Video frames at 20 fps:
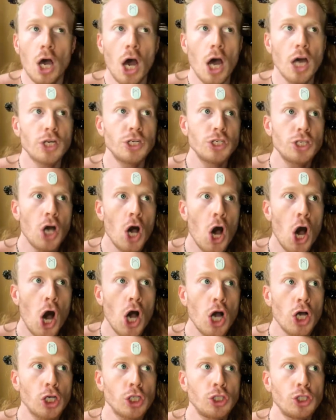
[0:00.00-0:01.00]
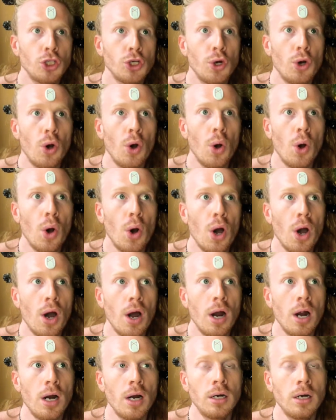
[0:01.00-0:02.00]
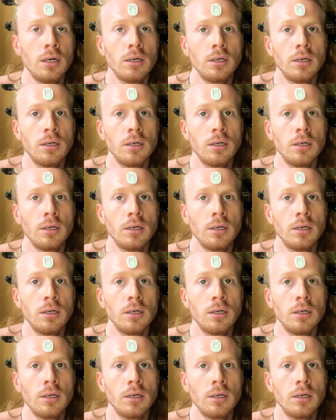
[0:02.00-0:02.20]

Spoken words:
a doctor,